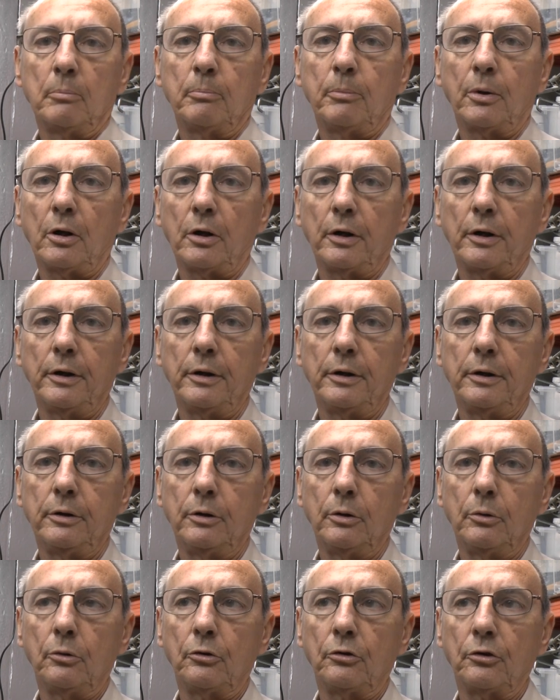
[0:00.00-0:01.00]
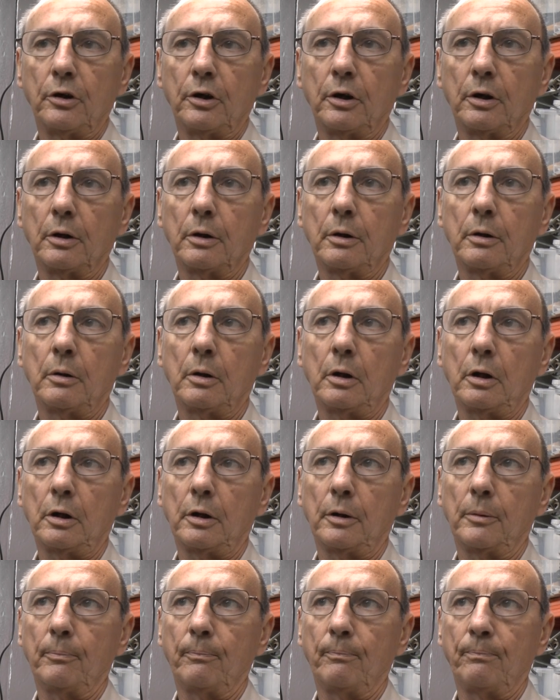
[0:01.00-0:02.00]
by using
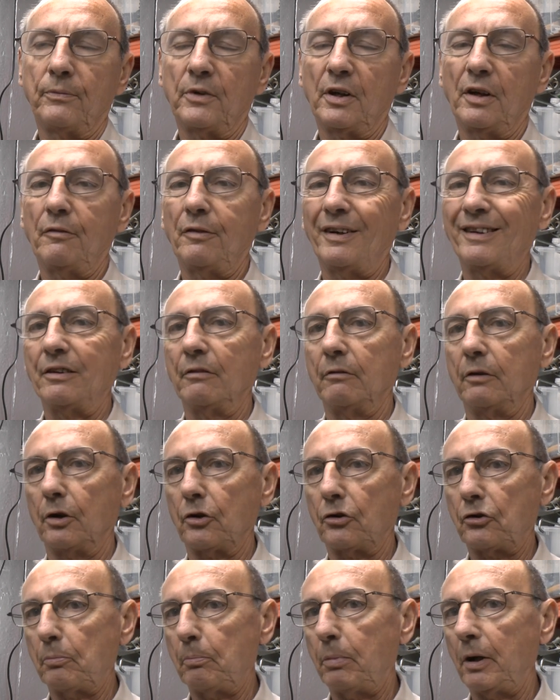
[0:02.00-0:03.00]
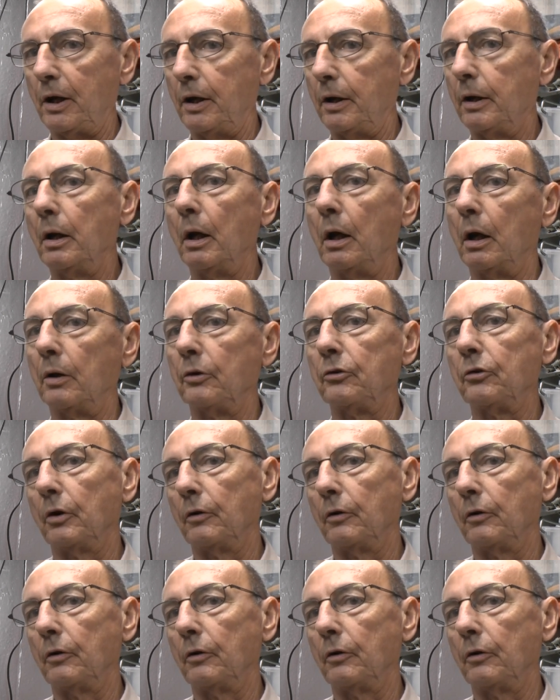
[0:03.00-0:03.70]
effectively a split nut.